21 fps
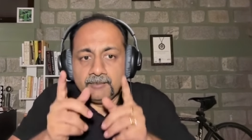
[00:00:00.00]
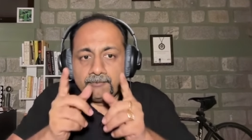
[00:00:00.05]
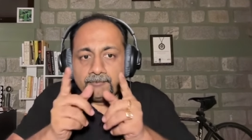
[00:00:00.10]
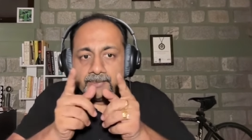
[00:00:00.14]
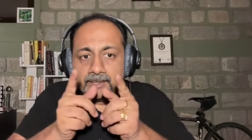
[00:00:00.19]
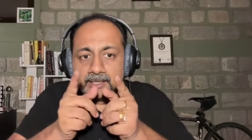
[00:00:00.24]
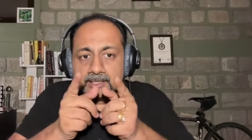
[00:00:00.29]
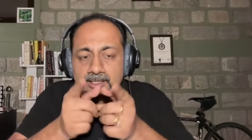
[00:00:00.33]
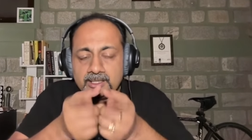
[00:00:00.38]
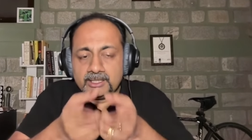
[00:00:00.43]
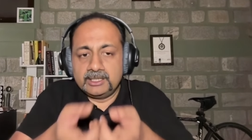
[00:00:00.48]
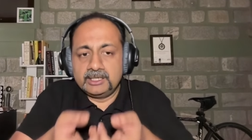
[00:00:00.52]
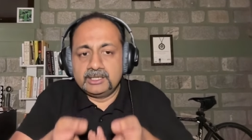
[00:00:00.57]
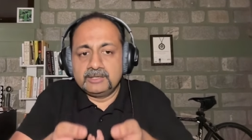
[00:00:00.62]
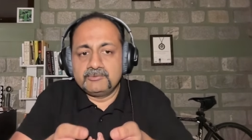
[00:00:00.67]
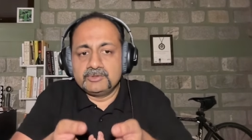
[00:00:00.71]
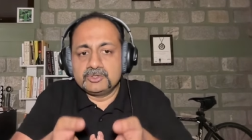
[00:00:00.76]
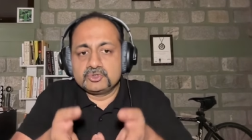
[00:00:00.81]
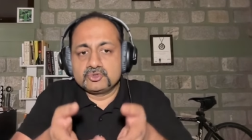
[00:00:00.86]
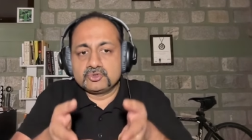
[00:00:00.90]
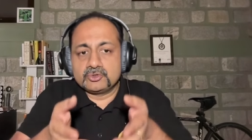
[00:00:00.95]
But
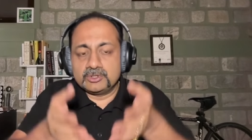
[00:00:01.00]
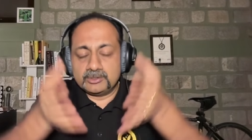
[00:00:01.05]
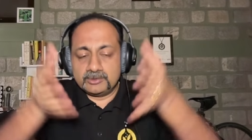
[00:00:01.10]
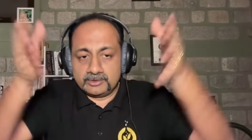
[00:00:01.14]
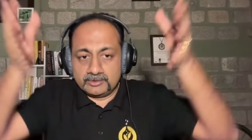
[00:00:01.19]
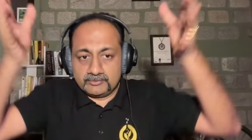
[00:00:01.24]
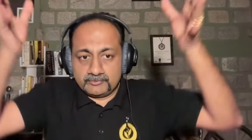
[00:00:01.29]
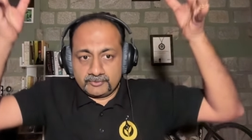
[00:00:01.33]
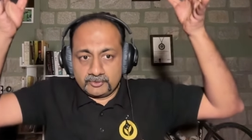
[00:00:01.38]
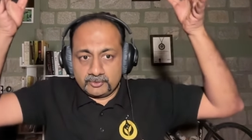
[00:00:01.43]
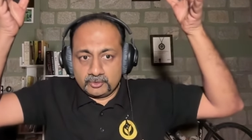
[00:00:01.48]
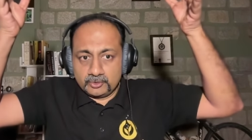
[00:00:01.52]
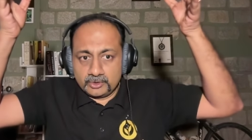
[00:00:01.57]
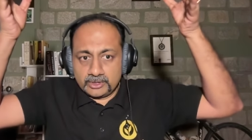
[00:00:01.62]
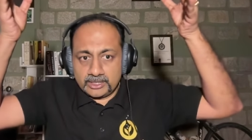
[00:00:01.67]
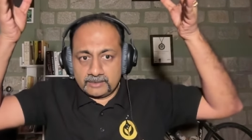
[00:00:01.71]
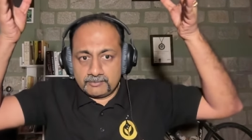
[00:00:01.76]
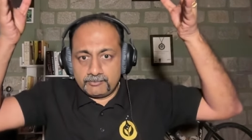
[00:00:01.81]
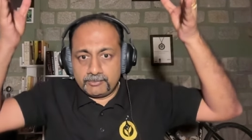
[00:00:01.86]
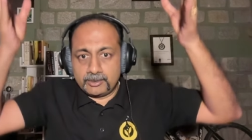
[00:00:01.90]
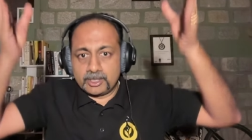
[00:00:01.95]
individual, if you look
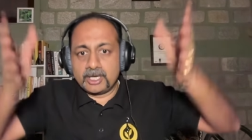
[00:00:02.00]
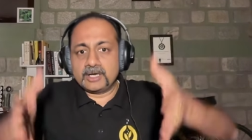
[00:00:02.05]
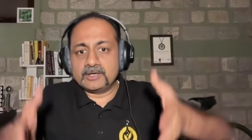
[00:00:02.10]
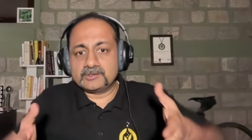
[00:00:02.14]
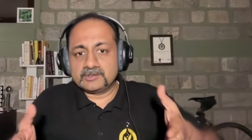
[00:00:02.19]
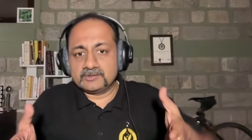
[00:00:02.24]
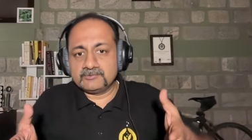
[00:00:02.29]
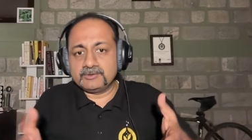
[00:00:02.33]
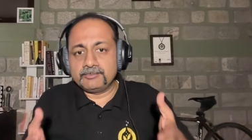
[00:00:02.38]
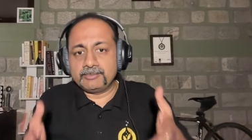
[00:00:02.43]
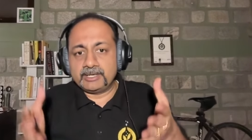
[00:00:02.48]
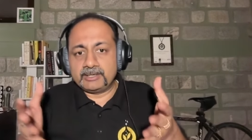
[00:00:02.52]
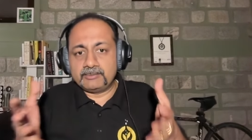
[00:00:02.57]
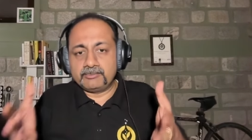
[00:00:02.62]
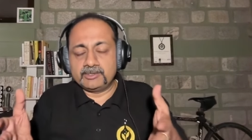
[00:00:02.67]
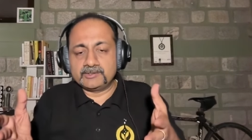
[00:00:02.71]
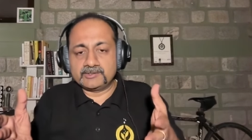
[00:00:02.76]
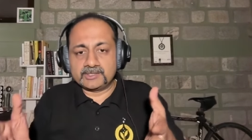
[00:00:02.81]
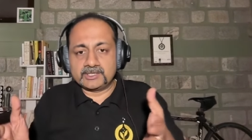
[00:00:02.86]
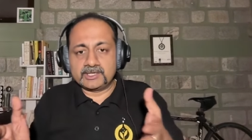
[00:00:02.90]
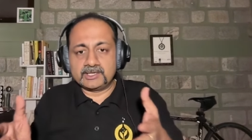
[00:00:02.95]
at blocks of
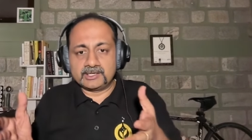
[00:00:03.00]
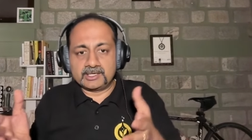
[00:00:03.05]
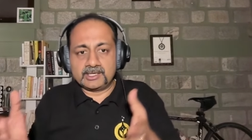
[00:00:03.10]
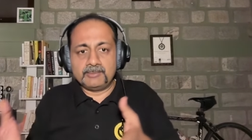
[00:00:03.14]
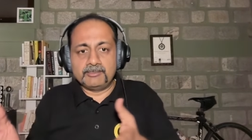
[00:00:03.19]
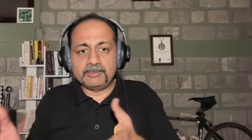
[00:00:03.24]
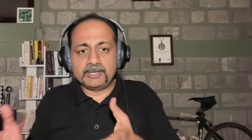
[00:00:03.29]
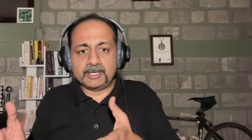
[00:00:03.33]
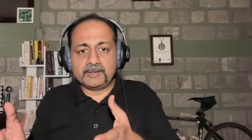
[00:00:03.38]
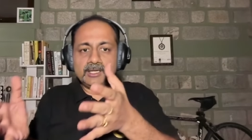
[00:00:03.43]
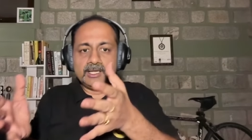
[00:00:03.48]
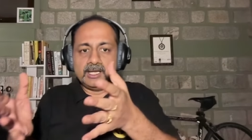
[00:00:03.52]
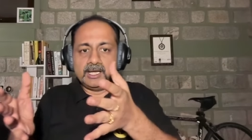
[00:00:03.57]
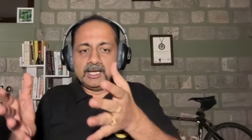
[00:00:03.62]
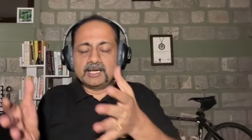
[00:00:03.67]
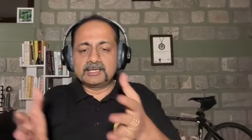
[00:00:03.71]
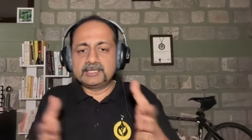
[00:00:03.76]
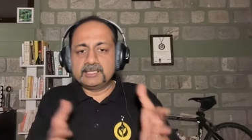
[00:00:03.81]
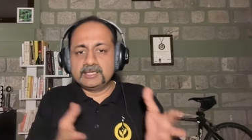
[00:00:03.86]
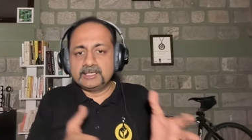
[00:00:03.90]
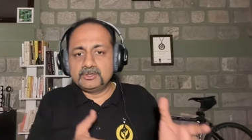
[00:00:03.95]
apartments that are coming,
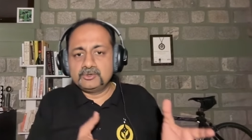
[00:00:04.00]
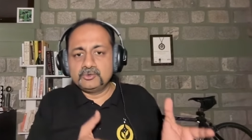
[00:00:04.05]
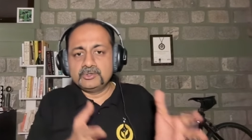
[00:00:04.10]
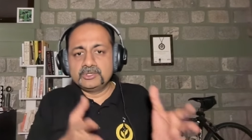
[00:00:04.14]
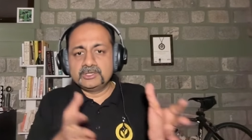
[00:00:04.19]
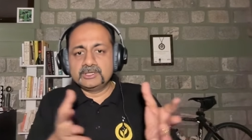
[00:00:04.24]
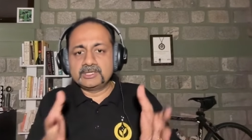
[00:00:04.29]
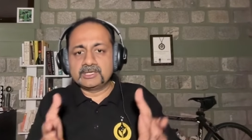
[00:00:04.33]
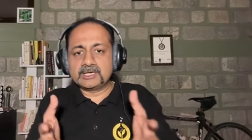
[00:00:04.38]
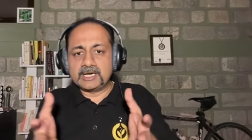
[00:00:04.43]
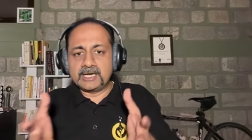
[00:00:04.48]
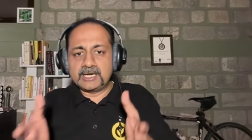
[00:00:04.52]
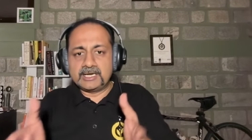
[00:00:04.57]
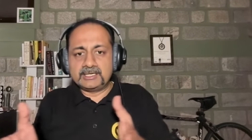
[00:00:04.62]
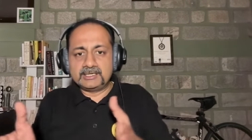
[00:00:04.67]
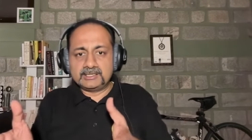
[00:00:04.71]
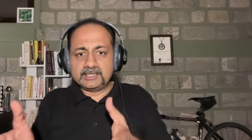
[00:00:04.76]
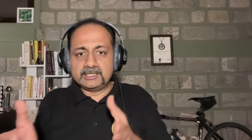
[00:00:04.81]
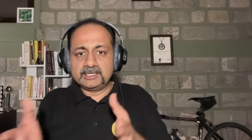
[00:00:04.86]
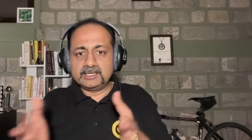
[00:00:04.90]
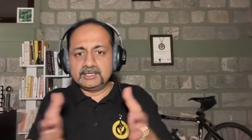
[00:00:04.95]
are they doing the
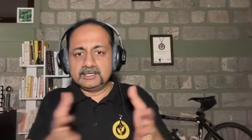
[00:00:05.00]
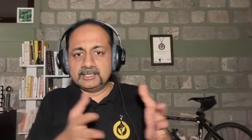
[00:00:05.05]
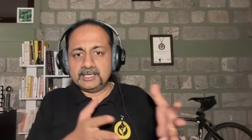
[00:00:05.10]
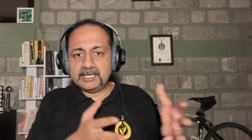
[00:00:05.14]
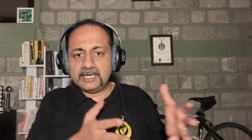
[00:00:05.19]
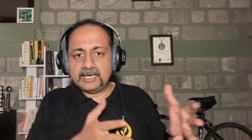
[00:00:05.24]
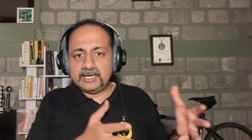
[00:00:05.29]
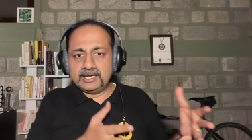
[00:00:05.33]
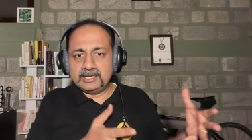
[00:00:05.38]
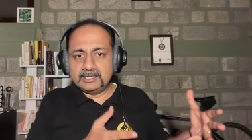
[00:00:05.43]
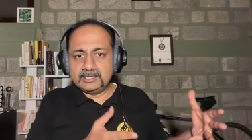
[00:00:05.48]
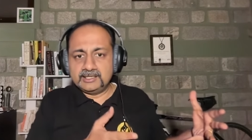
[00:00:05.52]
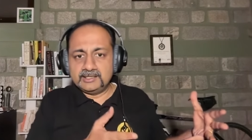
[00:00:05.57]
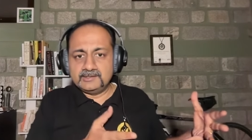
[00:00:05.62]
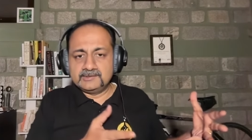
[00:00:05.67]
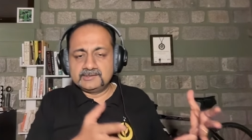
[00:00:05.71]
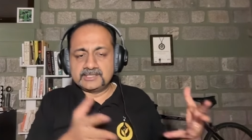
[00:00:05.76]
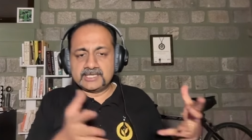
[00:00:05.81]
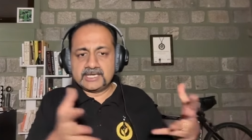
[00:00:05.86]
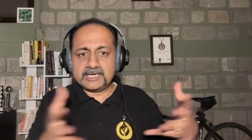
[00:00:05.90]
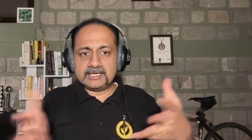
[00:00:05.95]
right thing? And
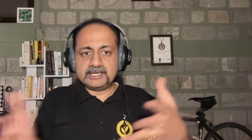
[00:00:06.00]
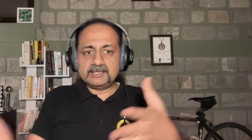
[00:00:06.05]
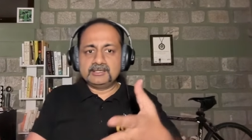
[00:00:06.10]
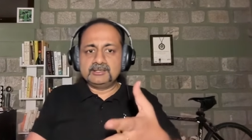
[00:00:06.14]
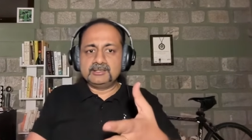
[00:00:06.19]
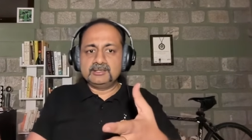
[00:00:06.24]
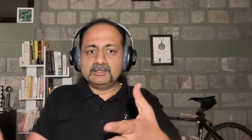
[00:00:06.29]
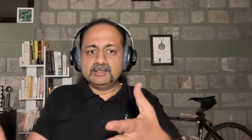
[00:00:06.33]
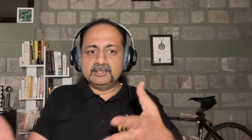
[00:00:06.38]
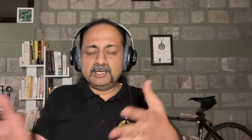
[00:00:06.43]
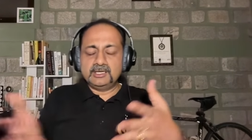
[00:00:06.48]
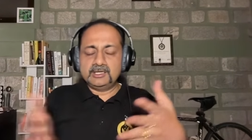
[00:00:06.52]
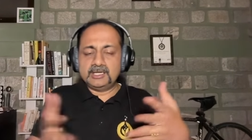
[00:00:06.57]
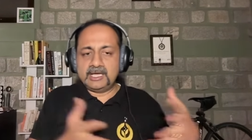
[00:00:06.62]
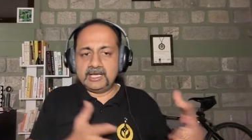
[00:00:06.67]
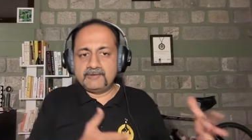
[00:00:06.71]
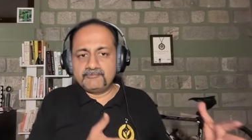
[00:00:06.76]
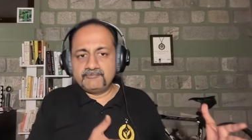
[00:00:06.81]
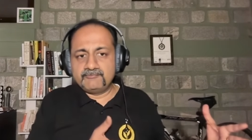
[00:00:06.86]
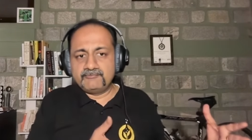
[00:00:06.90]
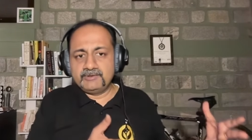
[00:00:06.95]
is that,
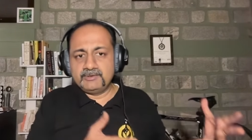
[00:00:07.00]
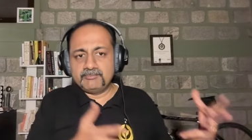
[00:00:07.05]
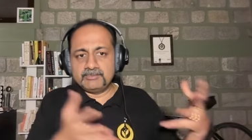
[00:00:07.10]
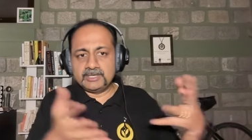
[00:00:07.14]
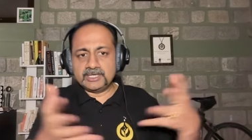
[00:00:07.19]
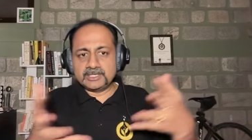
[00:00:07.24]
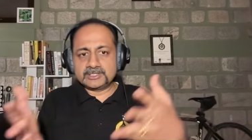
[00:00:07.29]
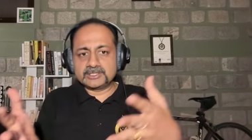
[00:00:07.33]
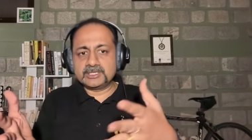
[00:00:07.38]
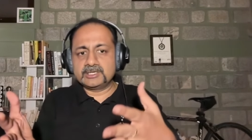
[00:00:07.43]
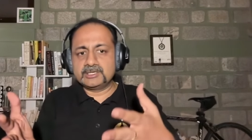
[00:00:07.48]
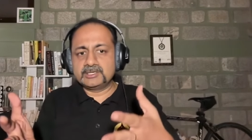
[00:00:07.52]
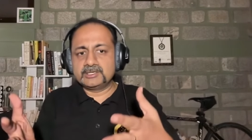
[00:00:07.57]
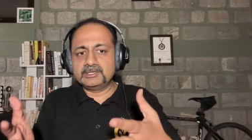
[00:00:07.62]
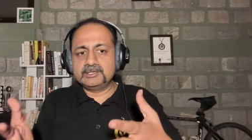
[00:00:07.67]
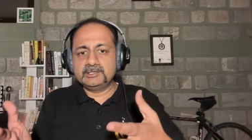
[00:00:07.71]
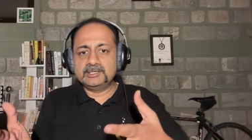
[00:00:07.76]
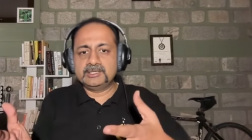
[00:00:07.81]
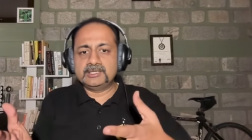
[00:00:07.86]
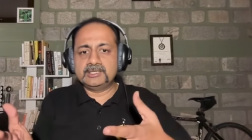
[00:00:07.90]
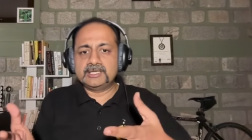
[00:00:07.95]
have we
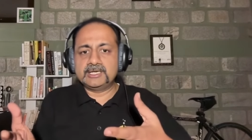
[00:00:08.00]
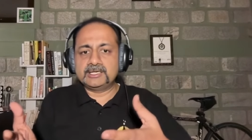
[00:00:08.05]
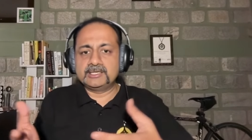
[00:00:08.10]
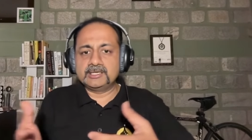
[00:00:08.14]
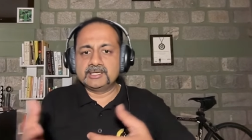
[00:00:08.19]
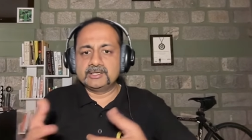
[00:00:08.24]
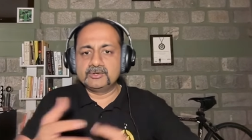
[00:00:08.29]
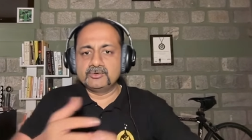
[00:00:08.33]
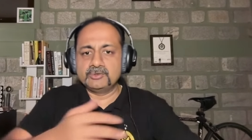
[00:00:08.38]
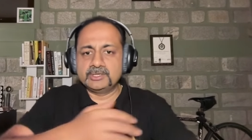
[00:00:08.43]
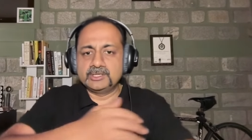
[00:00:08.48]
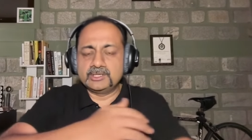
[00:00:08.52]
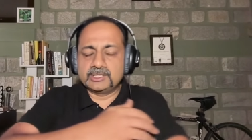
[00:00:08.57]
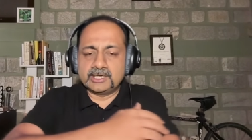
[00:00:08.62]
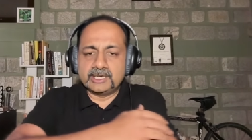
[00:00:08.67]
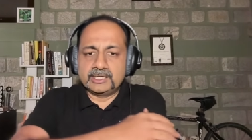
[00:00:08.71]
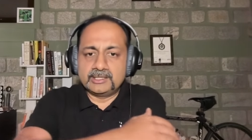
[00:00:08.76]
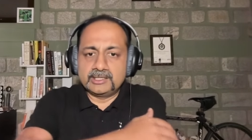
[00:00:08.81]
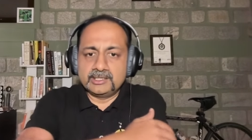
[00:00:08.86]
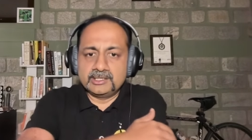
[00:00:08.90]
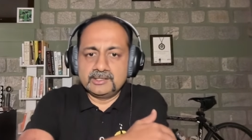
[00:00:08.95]
measured that they are doing the
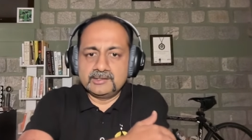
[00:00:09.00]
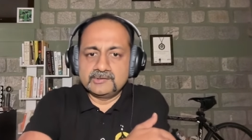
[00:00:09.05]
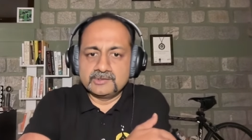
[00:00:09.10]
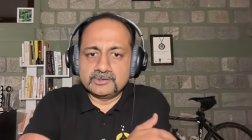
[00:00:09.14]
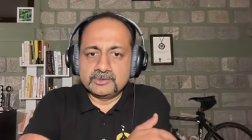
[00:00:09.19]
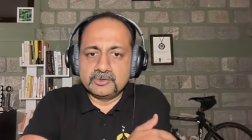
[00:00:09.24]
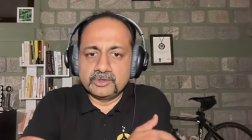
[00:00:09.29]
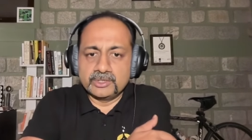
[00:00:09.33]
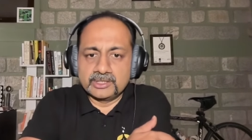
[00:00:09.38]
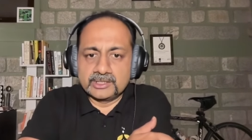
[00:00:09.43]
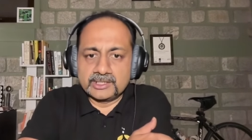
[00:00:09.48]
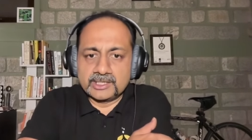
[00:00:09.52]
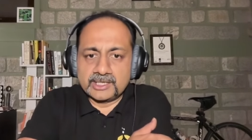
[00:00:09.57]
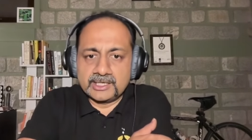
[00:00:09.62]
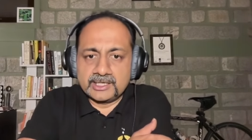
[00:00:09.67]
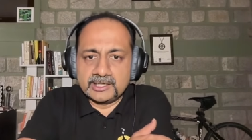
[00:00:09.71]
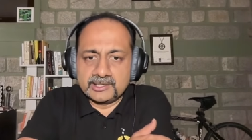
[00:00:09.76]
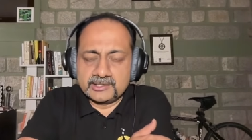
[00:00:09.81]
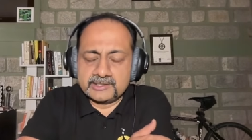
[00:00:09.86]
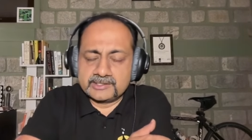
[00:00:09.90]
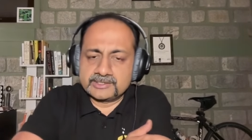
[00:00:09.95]
right thing? Is it going in the
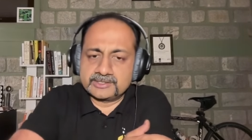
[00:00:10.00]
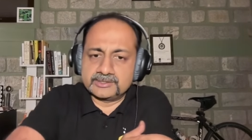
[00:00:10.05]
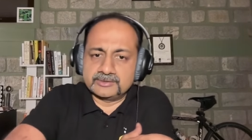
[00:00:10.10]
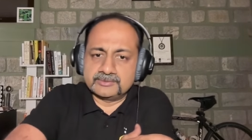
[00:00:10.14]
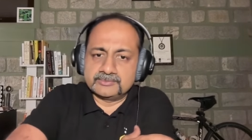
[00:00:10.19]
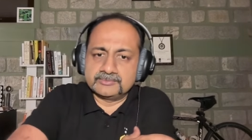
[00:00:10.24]
right direction?